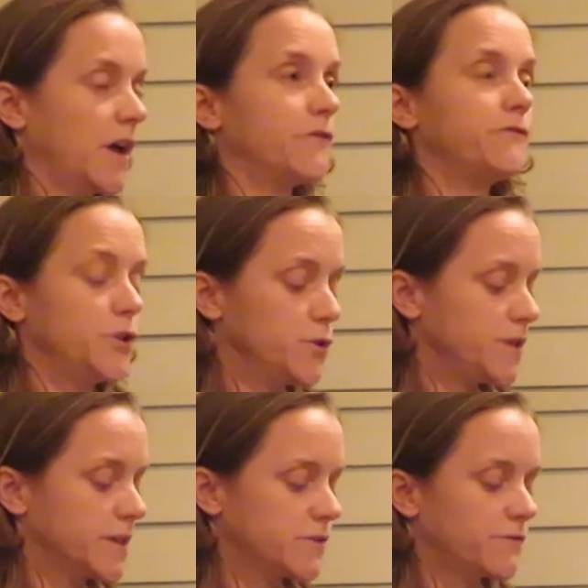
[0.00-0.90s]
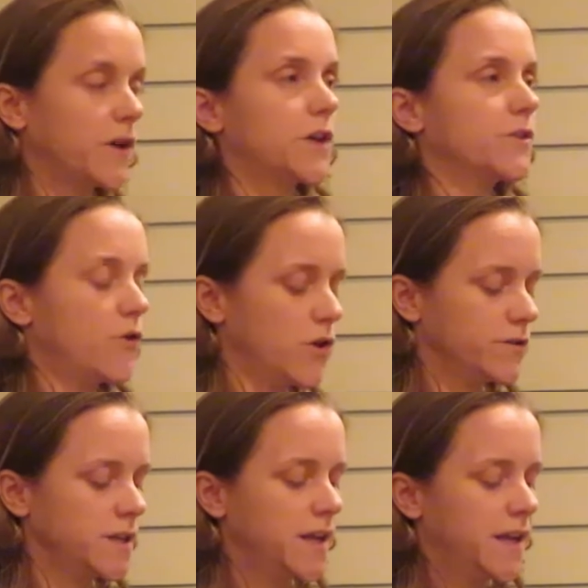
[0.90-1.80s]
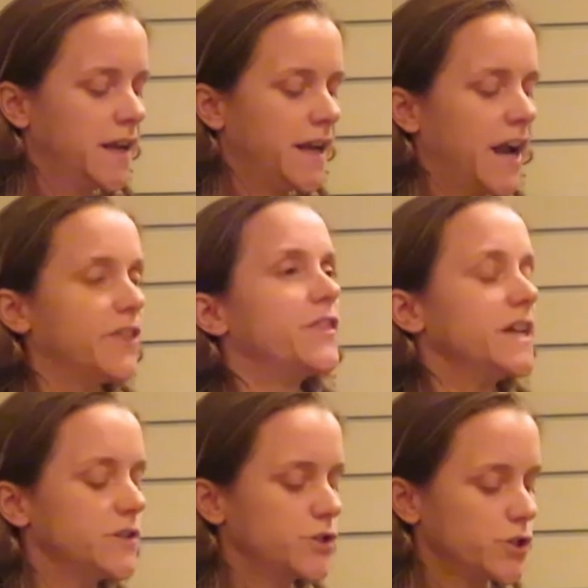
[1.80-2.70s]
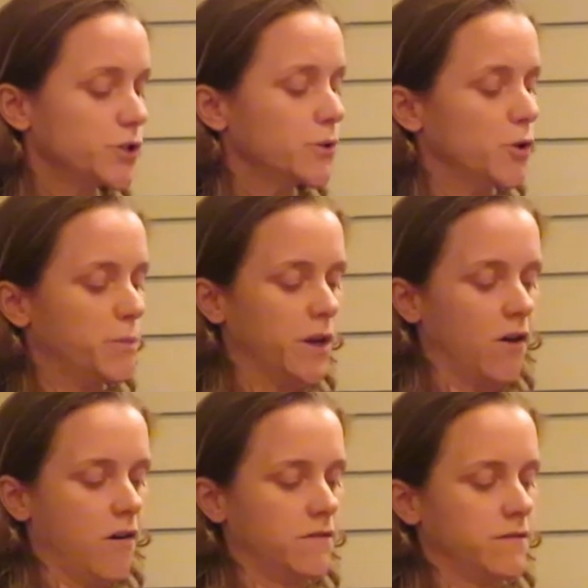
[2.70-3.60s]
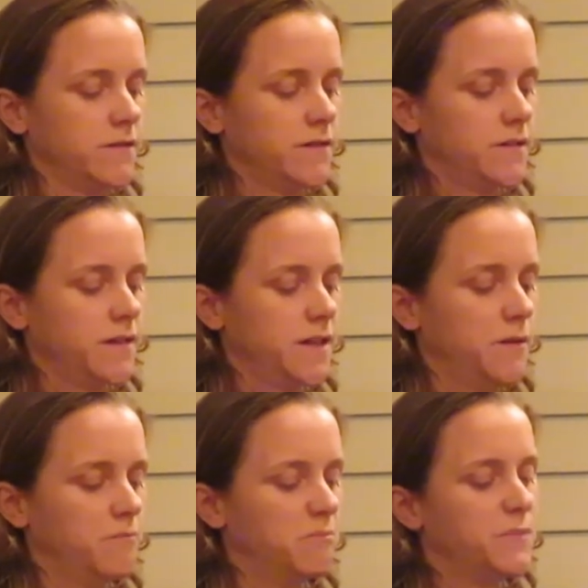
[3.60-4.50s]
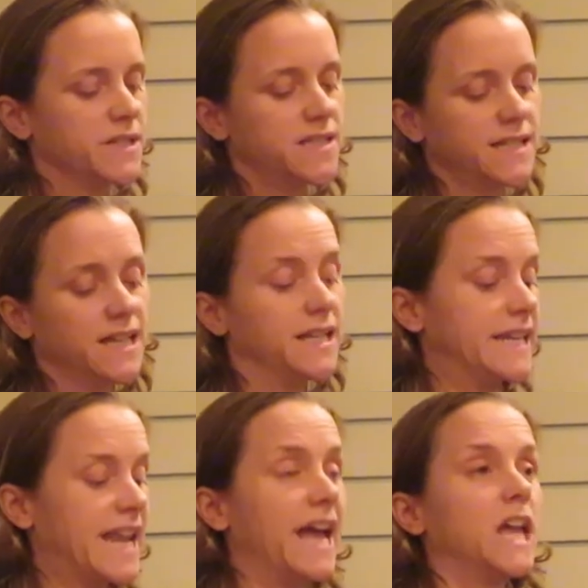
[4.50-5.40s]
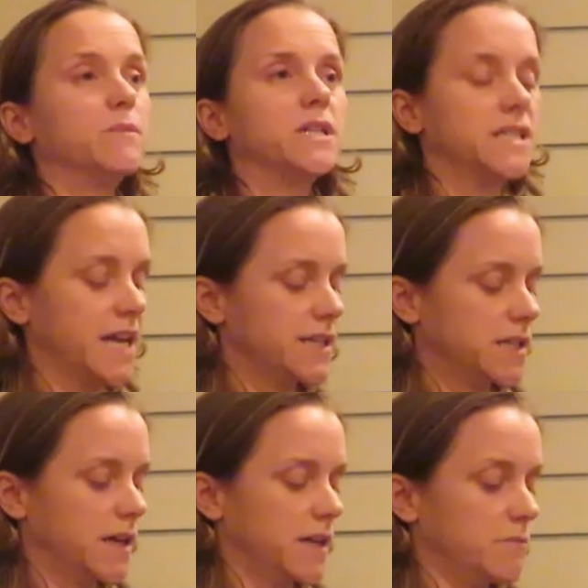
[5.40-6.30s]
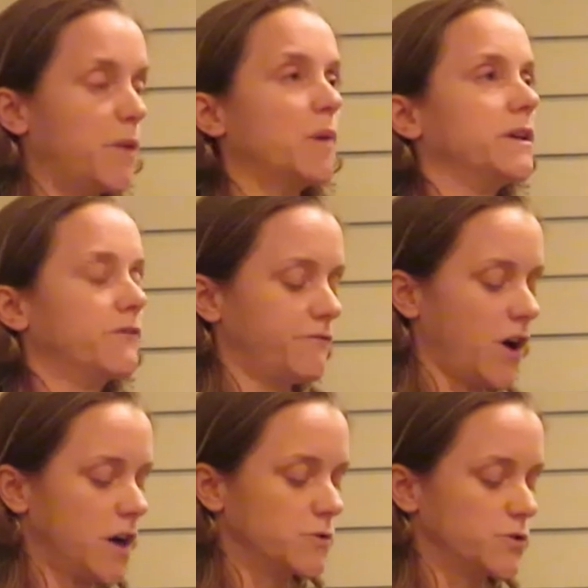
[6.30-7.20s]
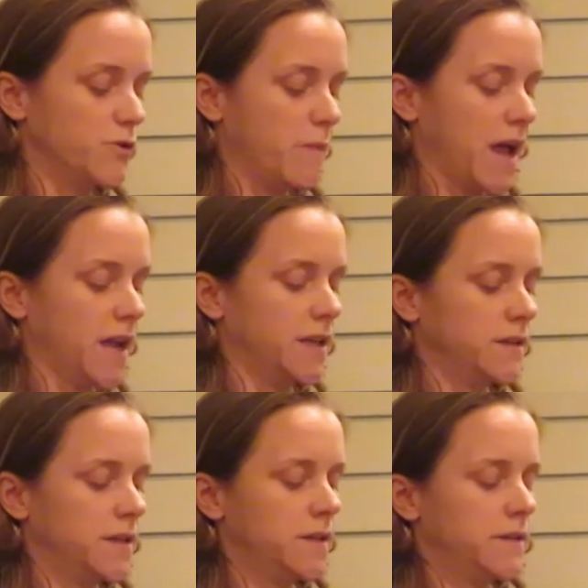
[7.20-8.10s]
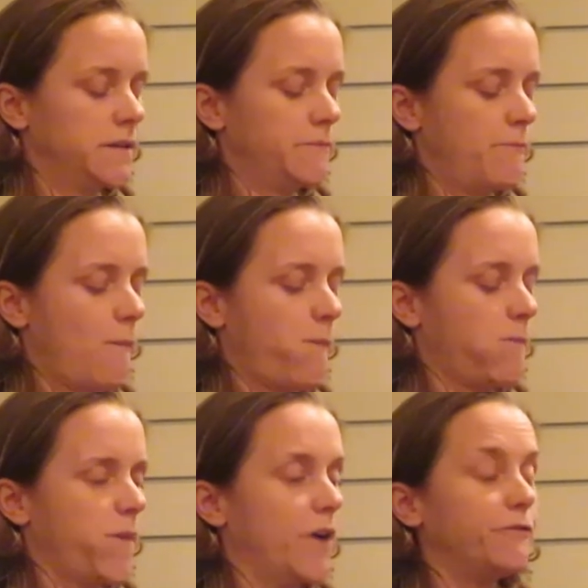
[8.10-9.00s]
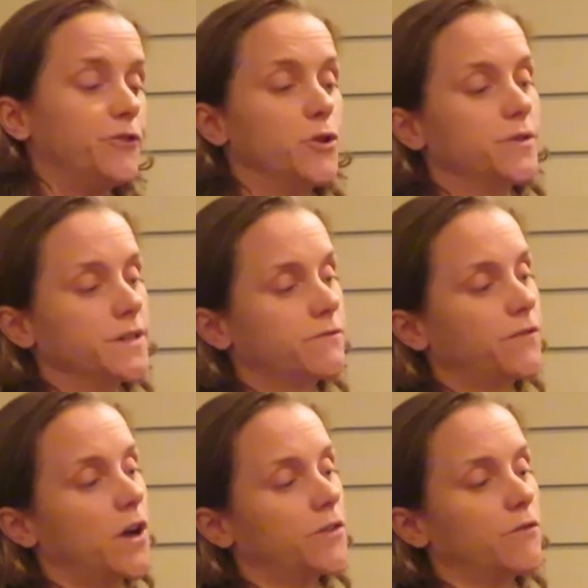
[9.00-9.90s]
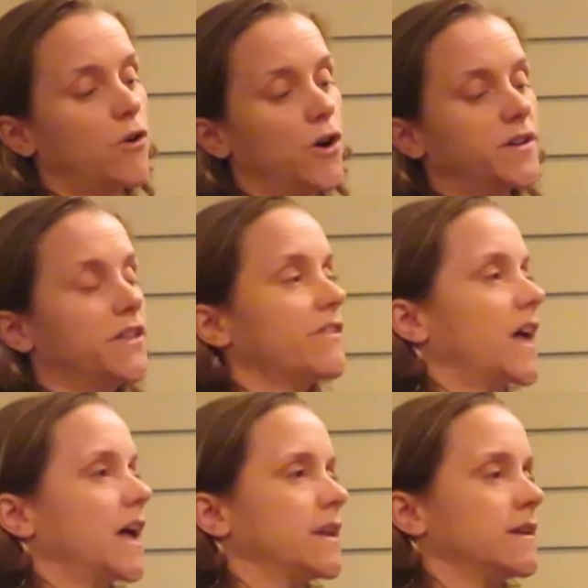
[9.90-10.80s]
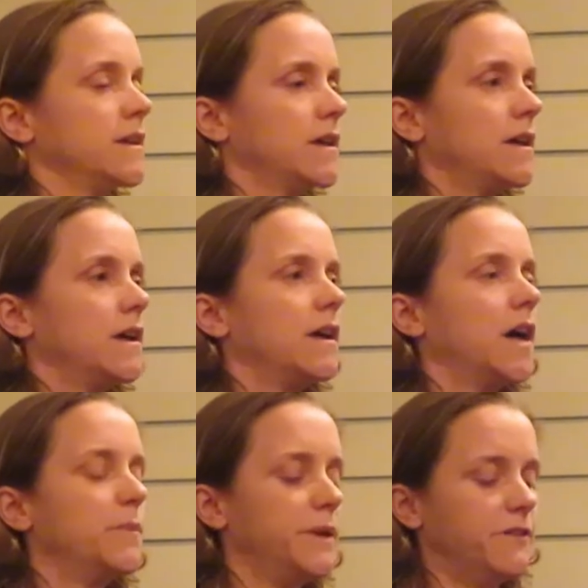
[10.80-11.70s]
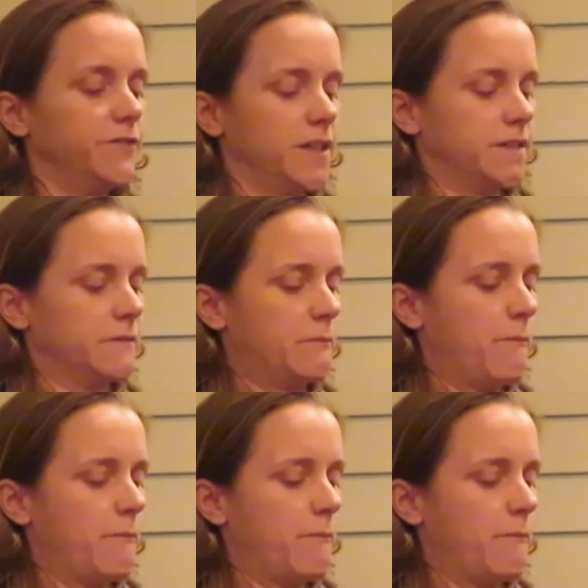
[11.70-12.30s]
A few years further on, and these too will be gone, but still a name and data in public files remain. A few years further on, and then oblivion.